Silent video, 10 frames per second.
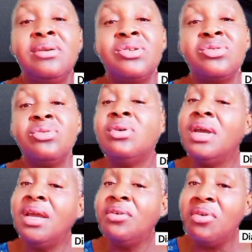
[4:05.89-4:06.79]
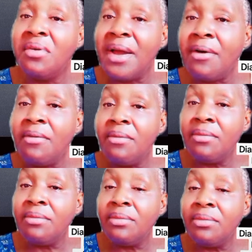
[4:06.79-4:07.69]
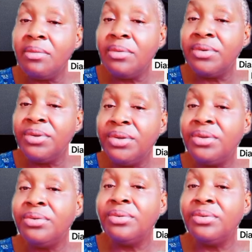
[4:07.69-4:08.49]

so erora o ni